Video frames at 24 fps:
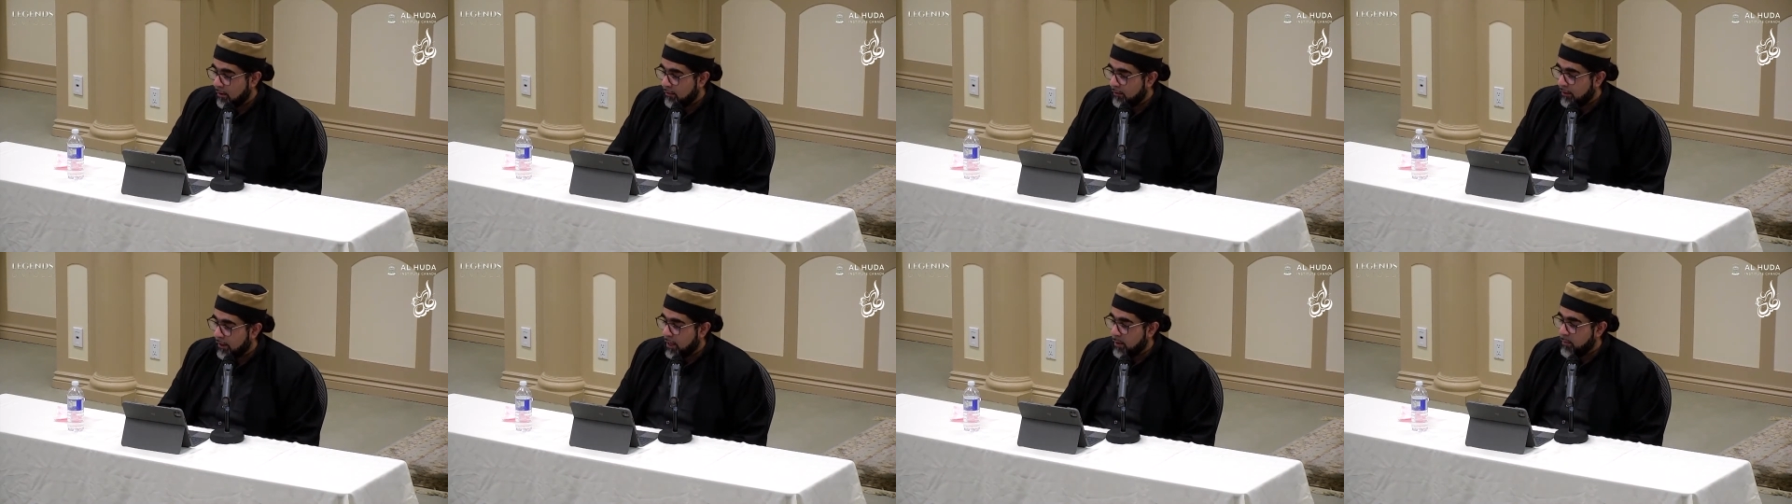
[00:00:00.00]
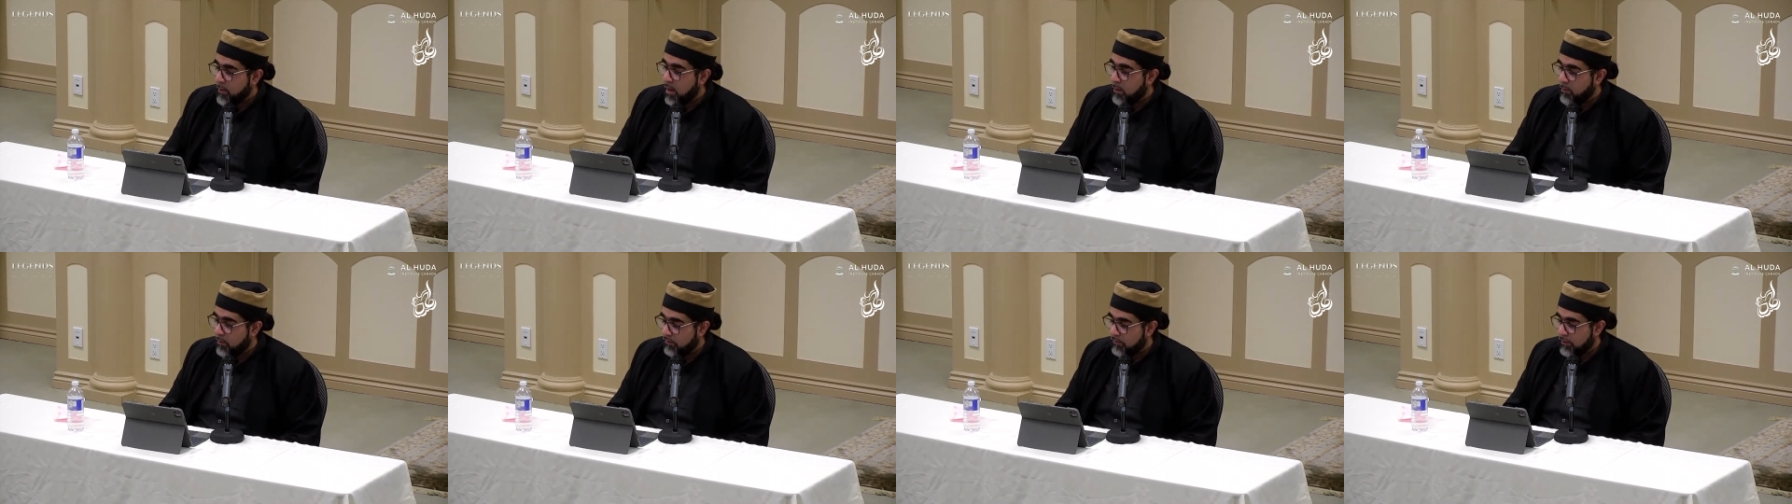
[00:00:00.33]
the
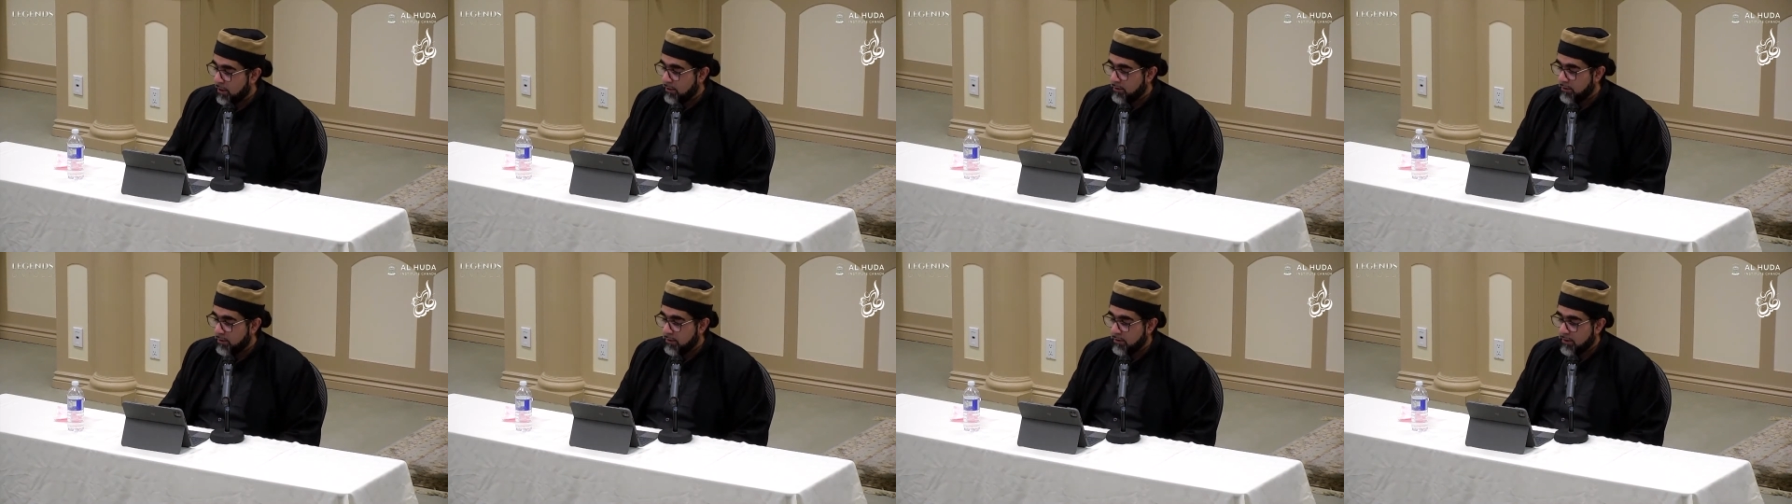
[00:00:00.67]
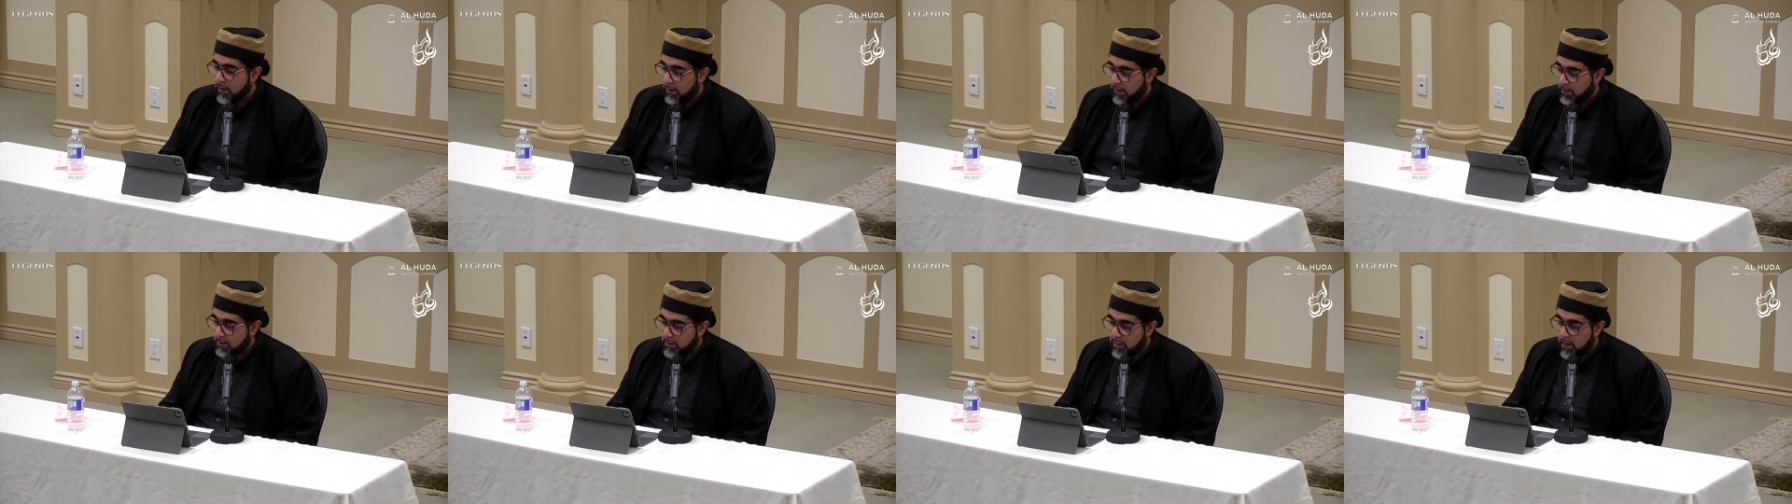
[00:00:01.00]
Imam of
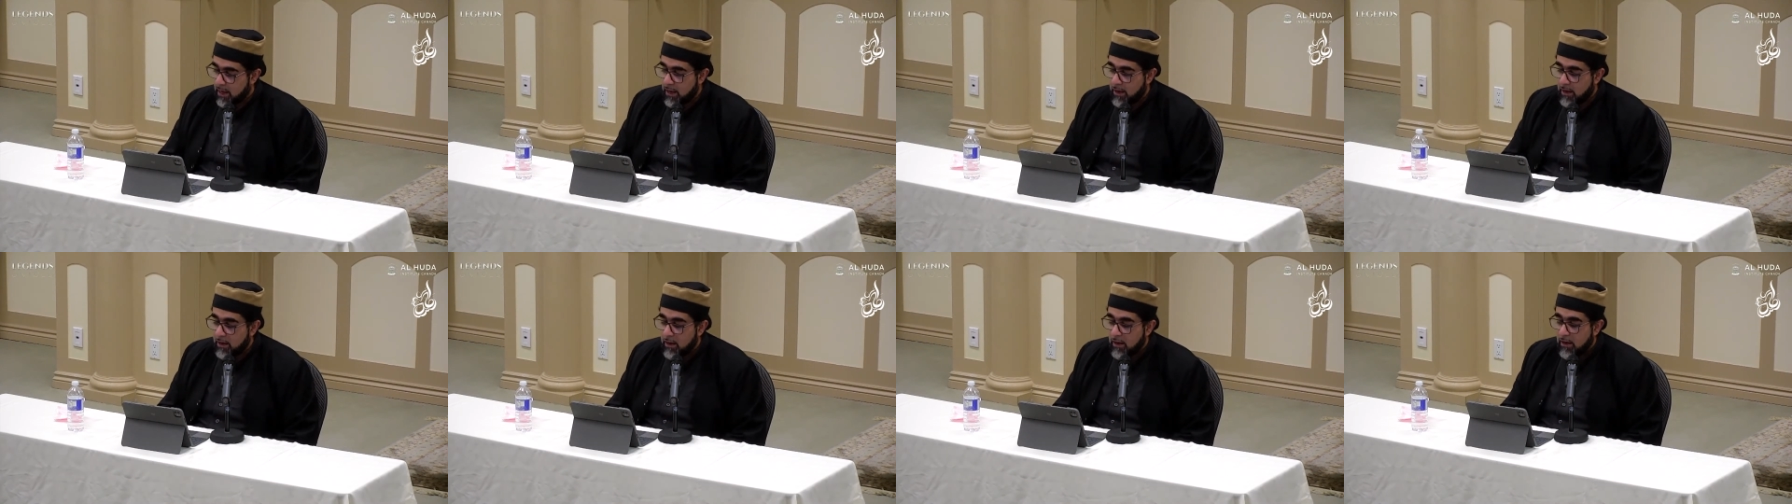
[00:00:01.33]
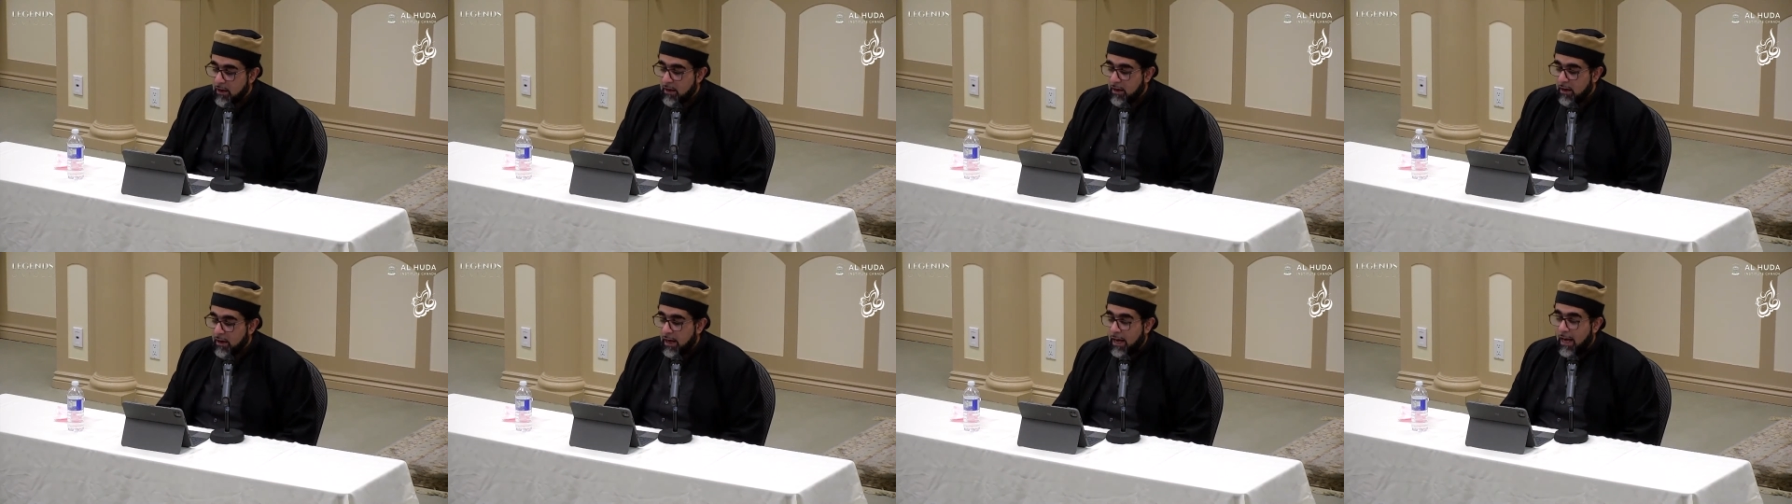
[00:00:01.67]
Dagestan,
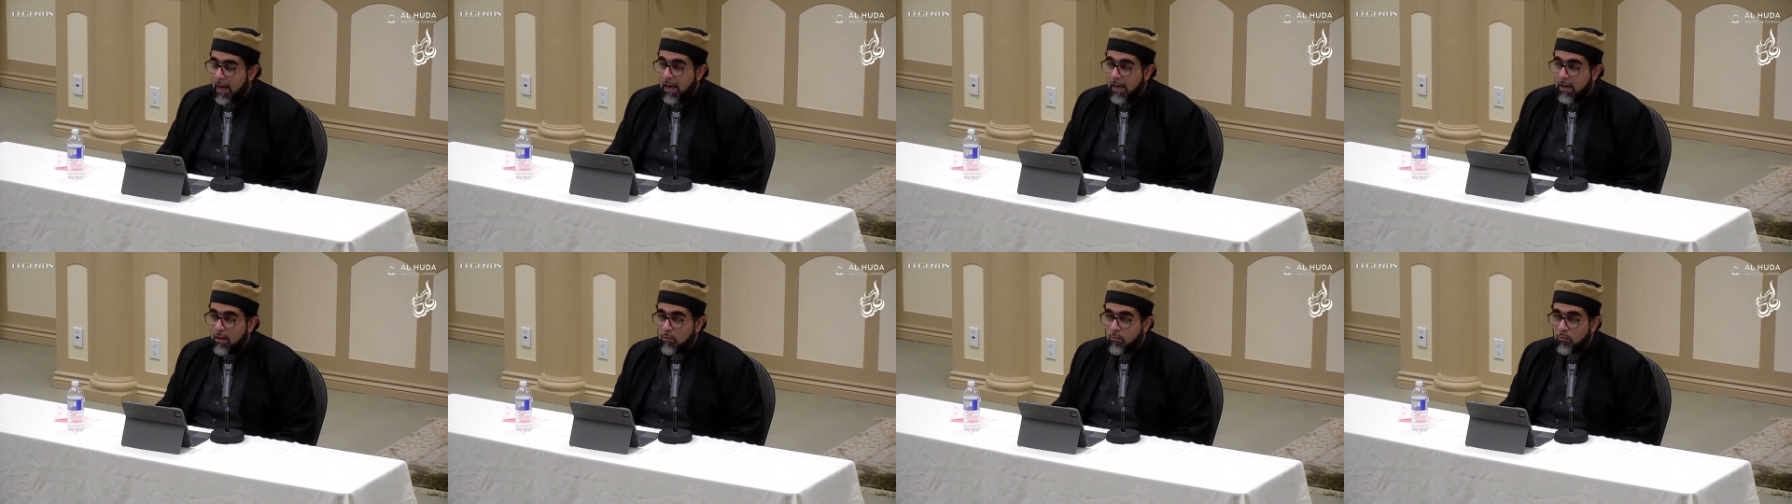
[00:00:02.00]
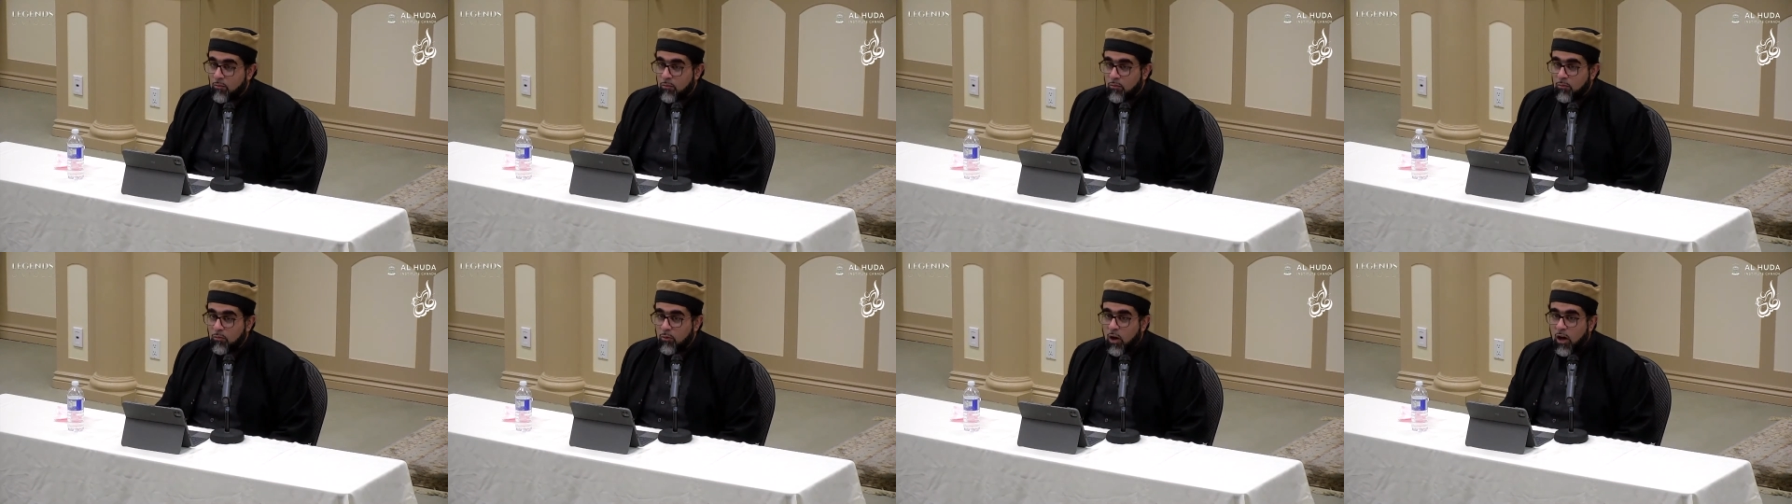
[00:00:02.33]
and
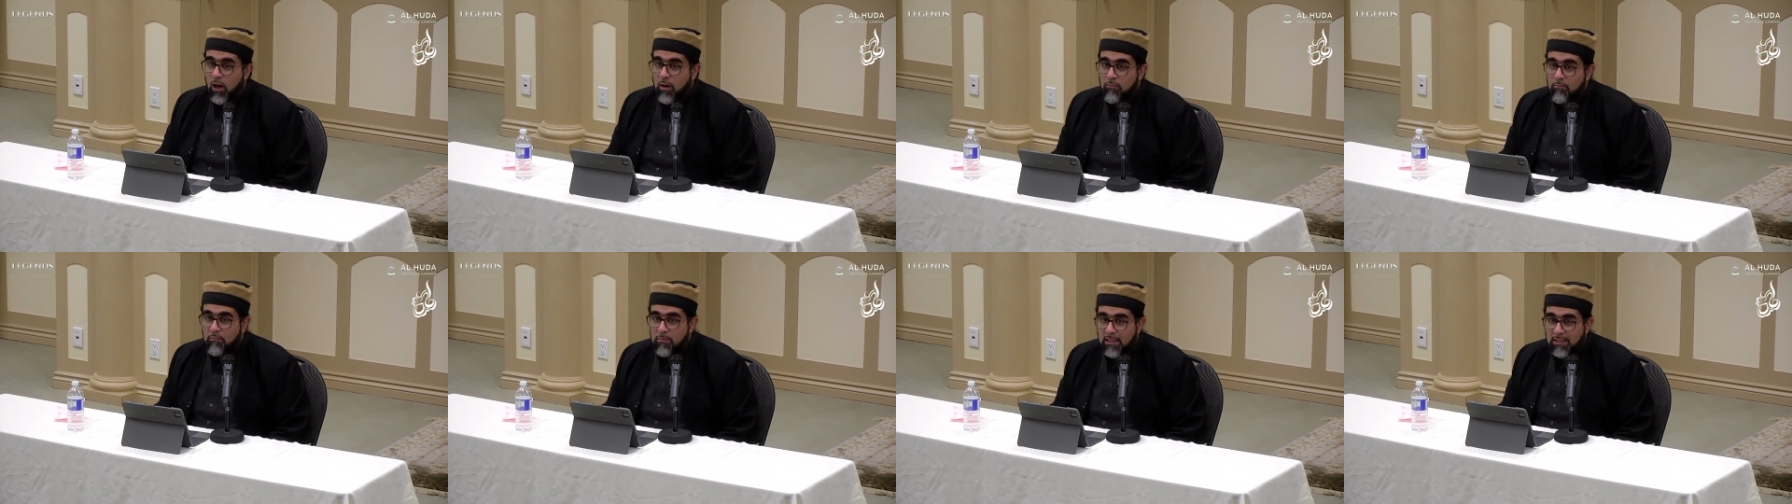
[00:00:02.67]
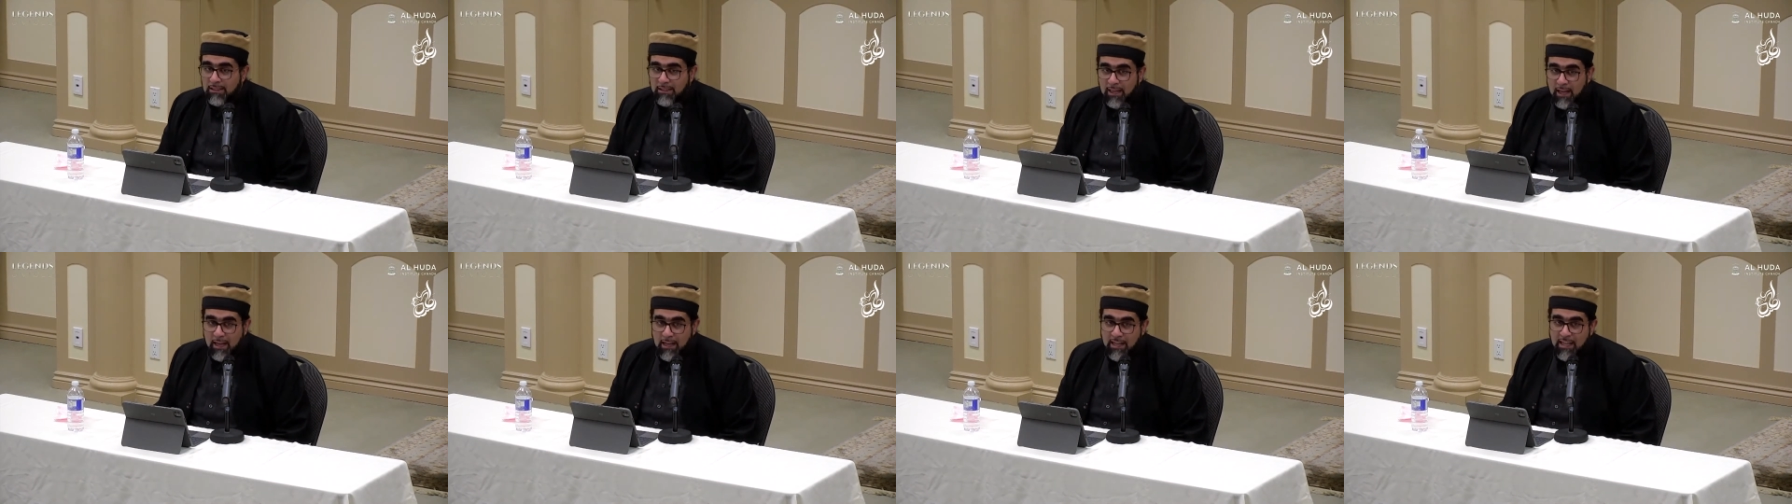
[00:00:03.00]

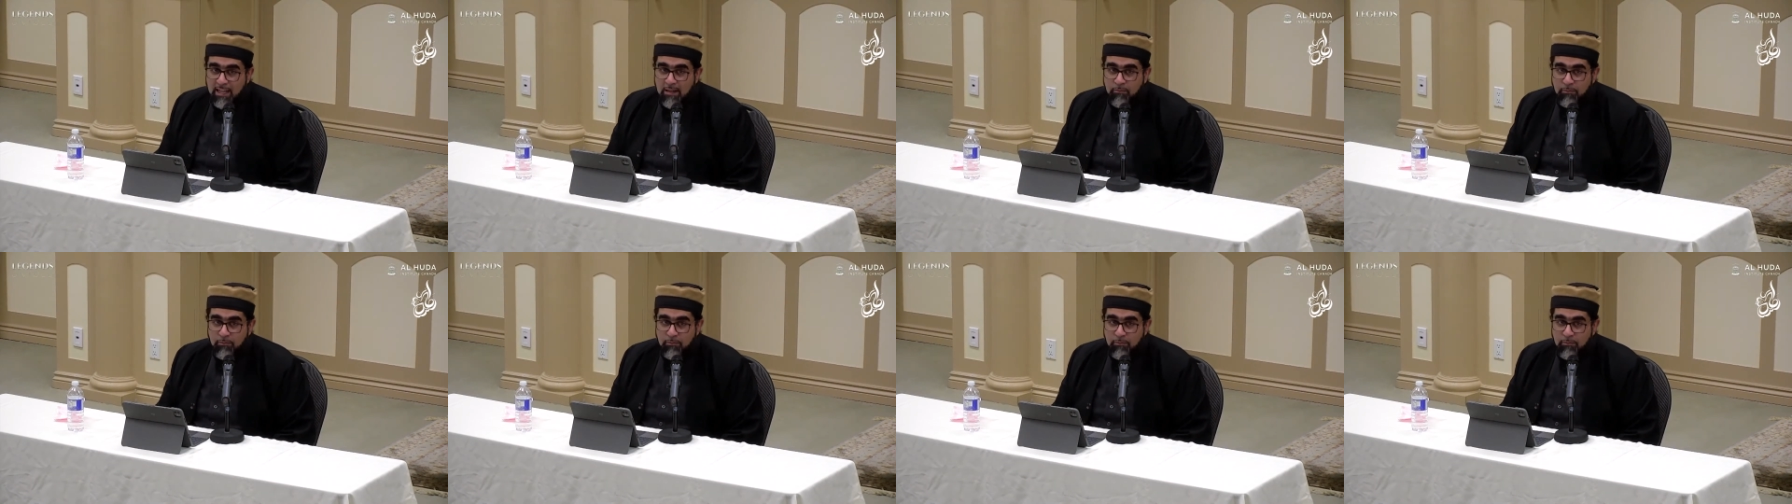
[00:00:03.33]
Muhammad Ali